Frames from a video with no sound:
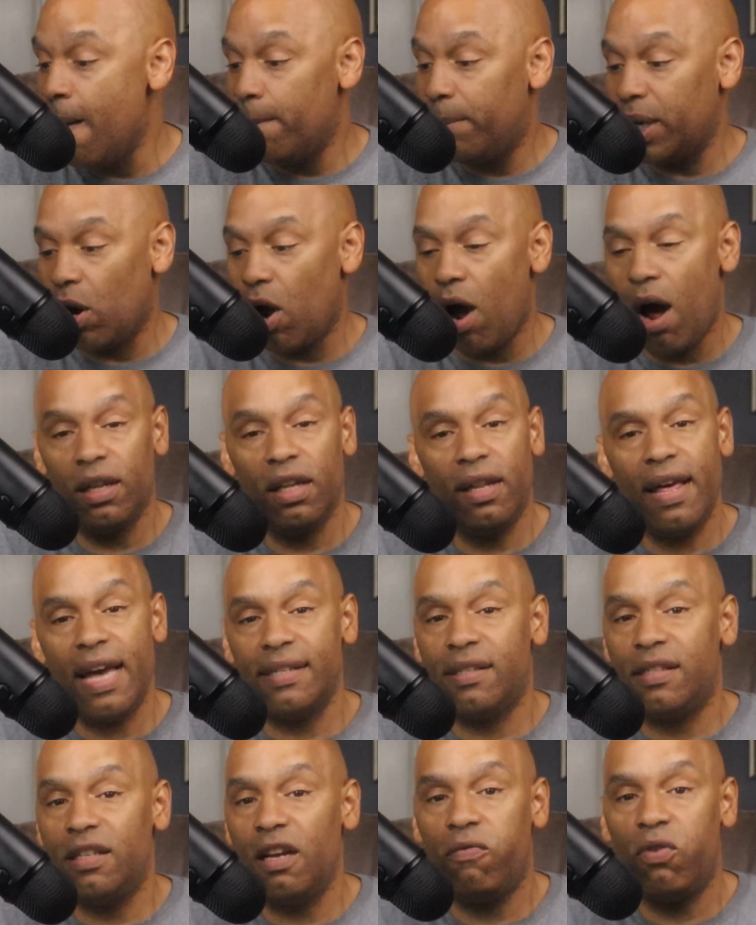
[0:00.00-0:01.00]
But all of
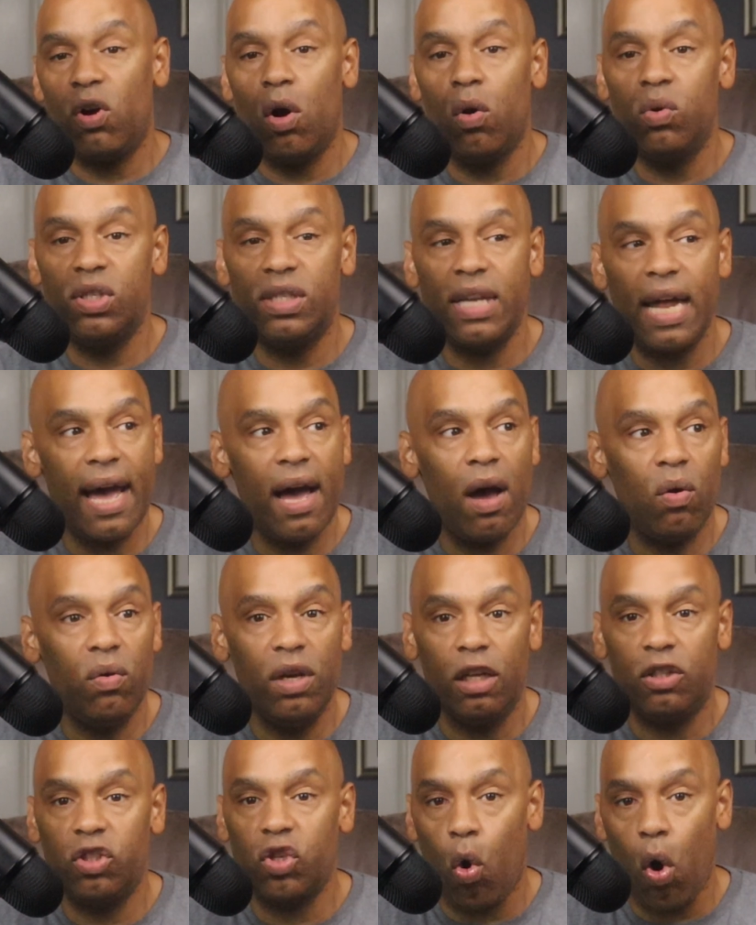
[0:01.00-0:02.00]
that stuff goes
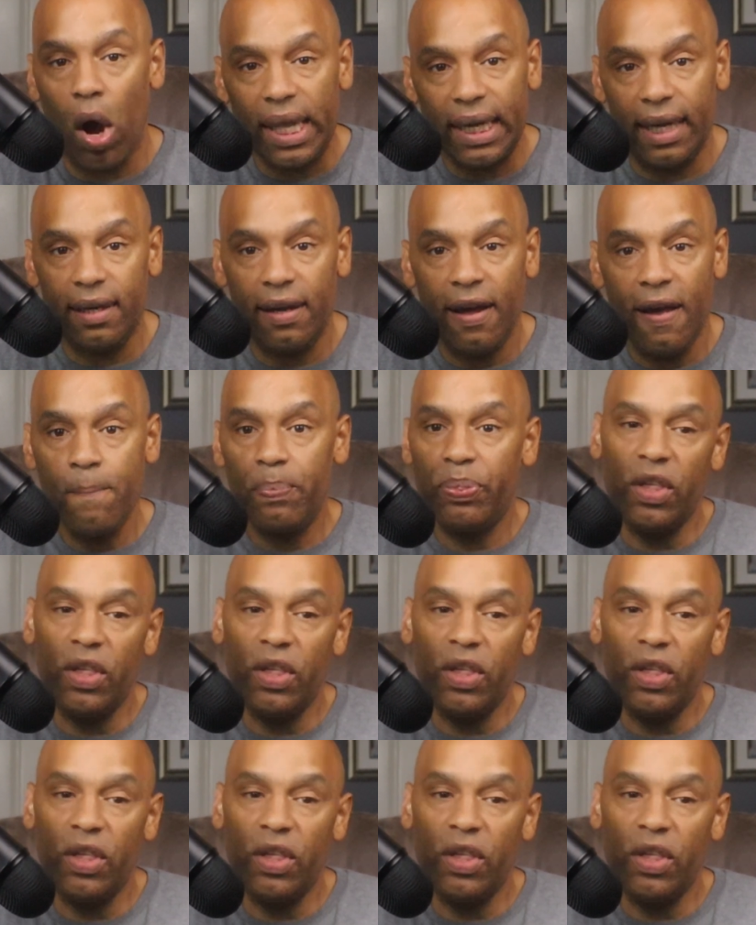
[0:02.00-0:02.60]
down the toilet